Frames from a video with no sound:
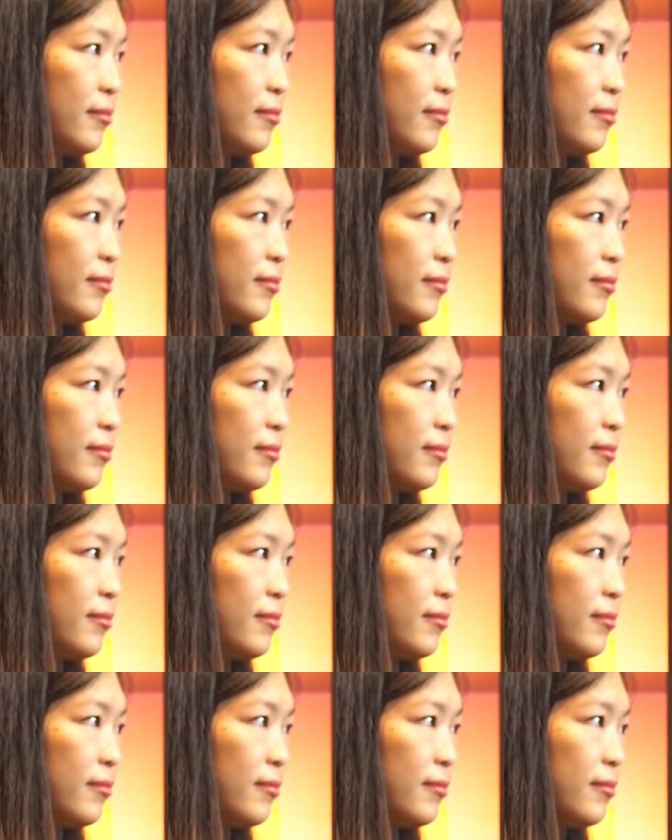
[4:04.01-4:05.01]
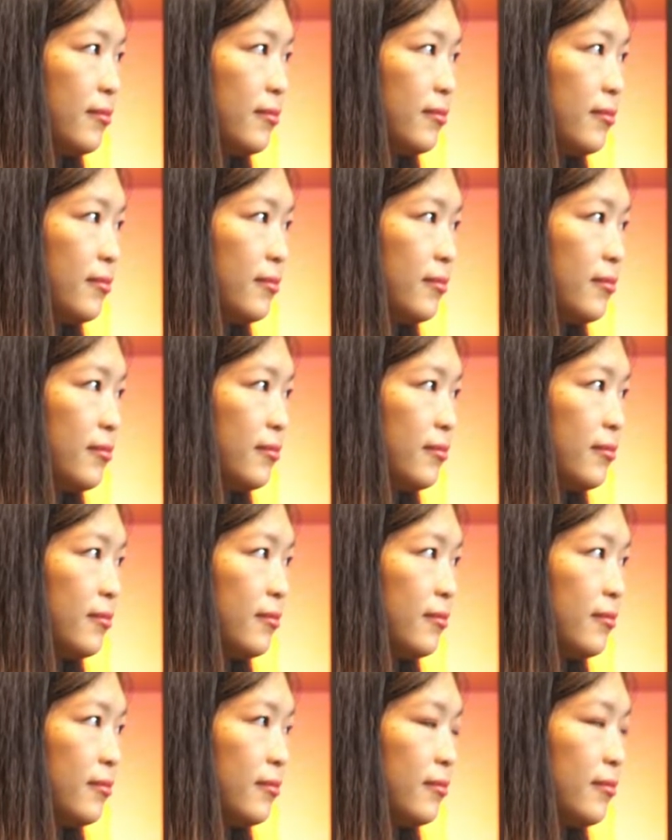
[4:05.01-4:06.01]

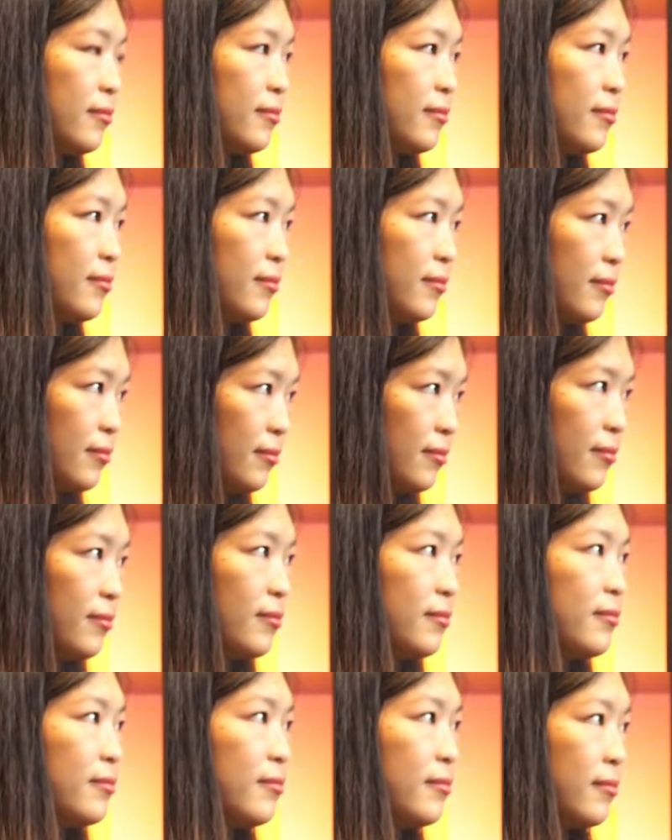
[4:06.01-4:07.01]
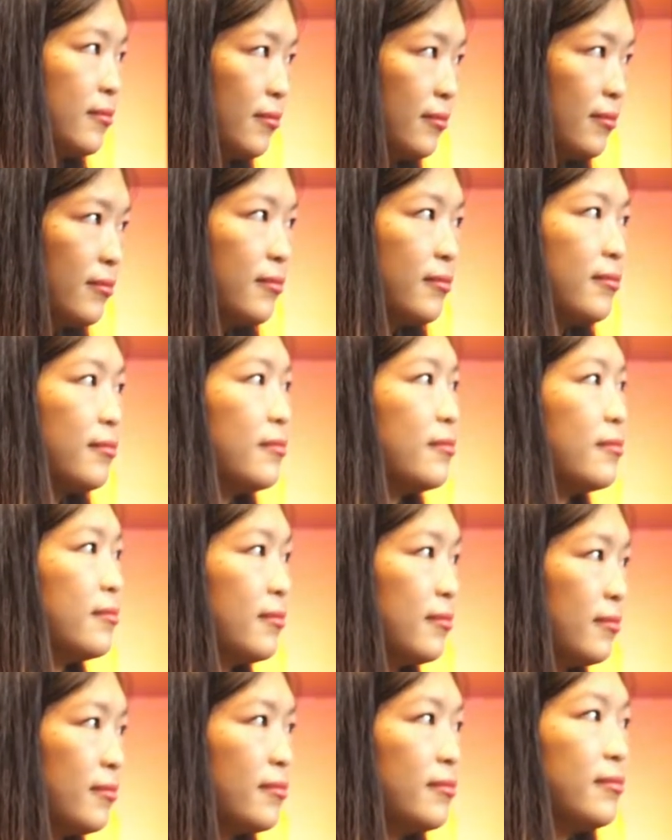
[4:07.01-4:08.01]

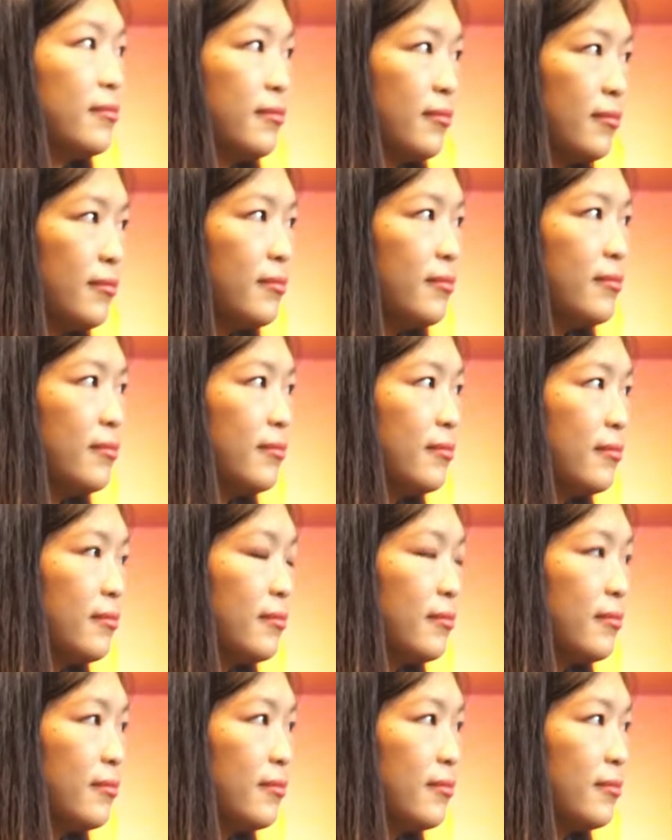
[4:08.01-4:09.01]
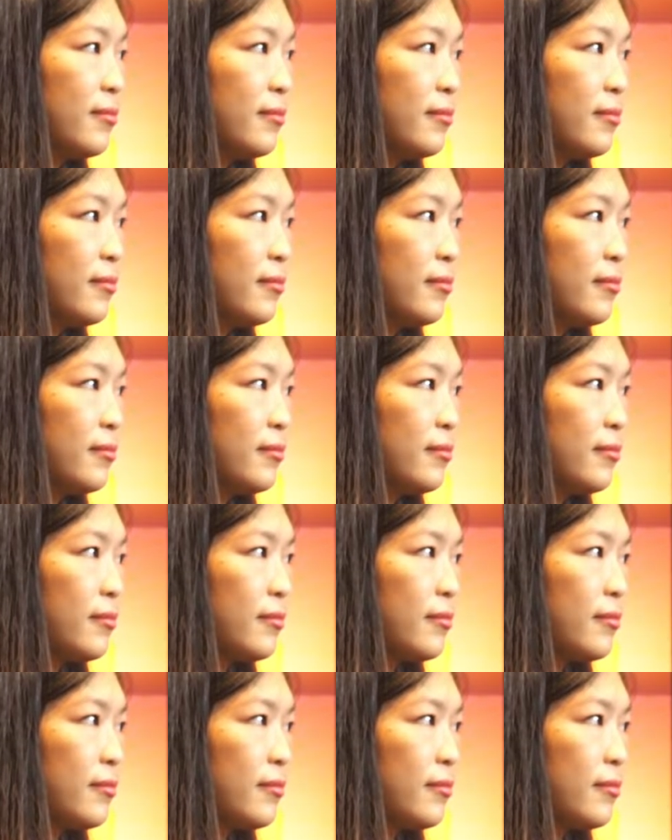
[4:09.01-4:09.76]
This person isn't speaking.